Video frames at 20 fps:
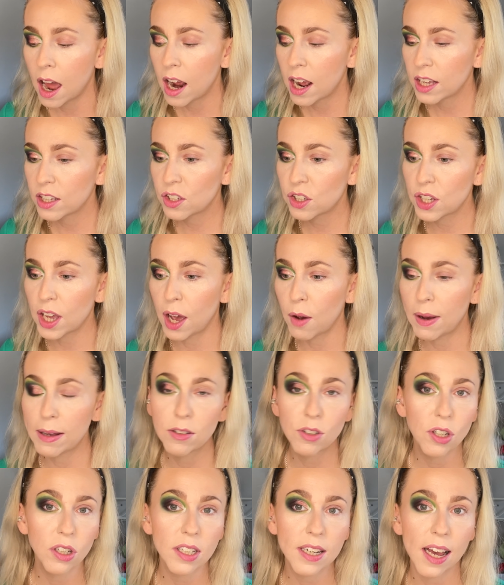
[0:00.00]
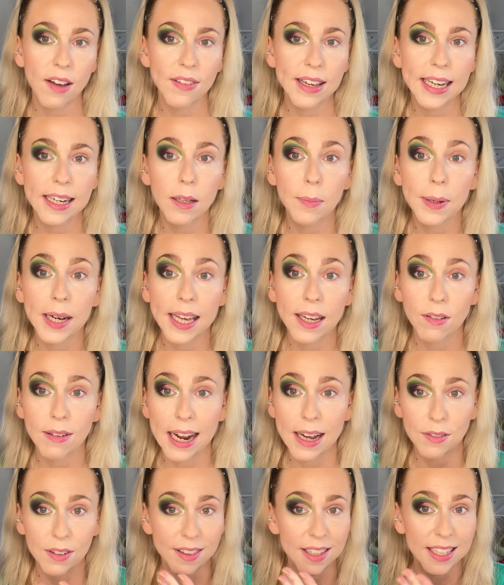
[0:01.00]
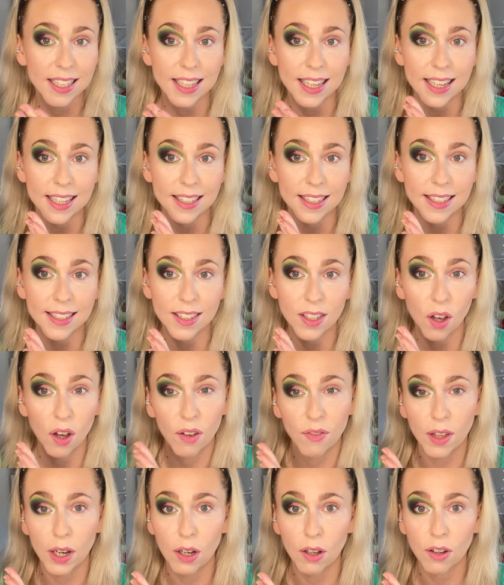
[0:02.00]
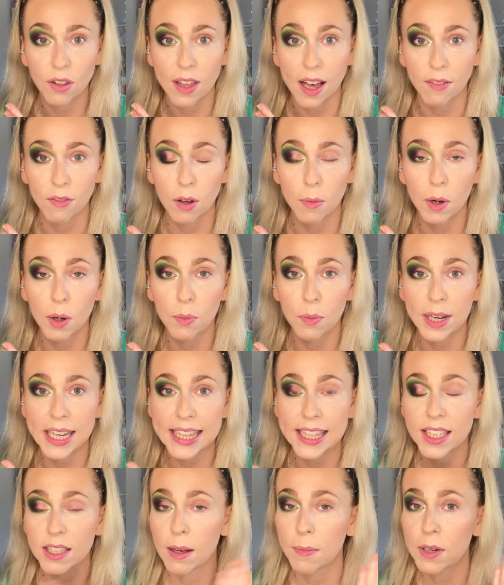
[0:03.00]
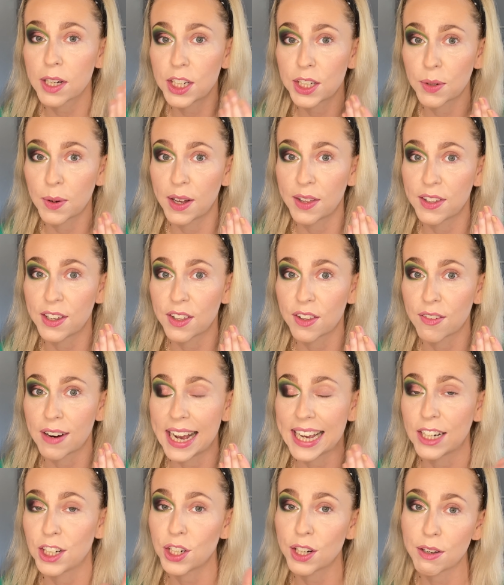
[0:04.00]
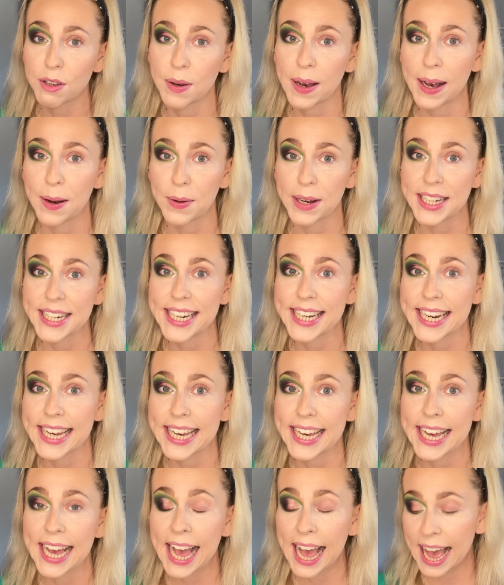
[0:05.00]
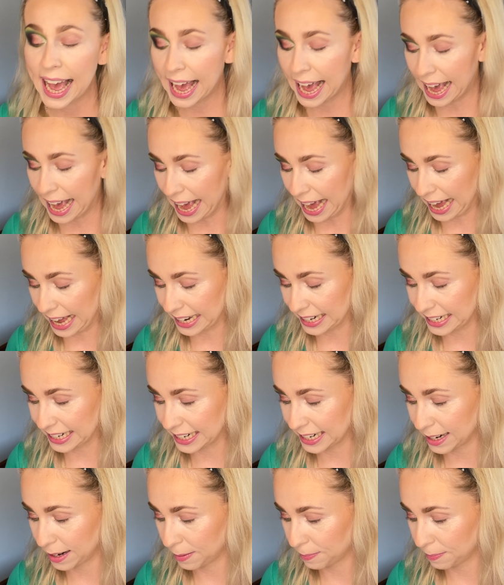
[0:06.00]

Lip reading: So I was just having a little play around and this is sort of the look that I've come up with, so I'm going to do it on the other eye and show you how I did it and